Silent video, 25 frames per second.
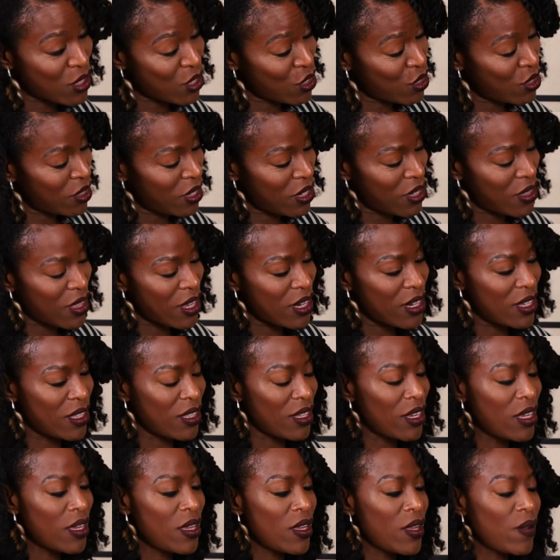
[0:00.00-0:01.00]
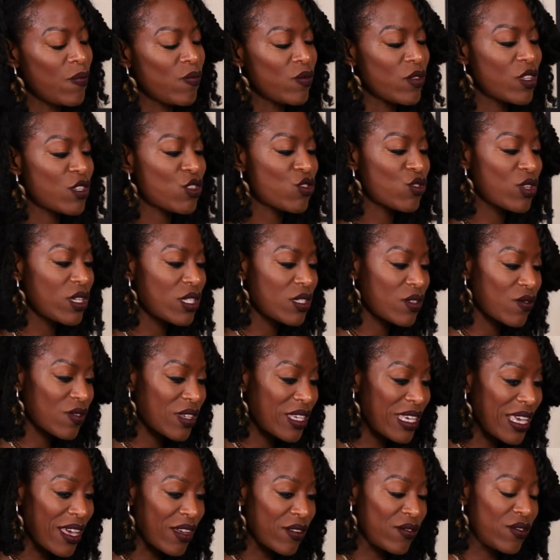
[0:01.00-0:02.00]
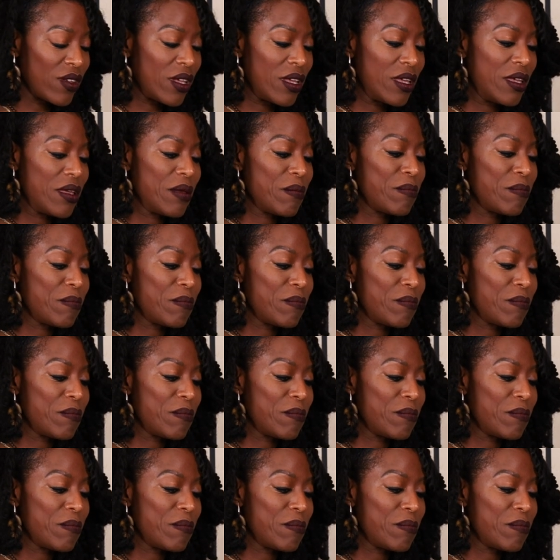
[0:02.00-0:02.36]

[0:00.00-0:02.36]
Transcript: certainly than in the streets of Kiev.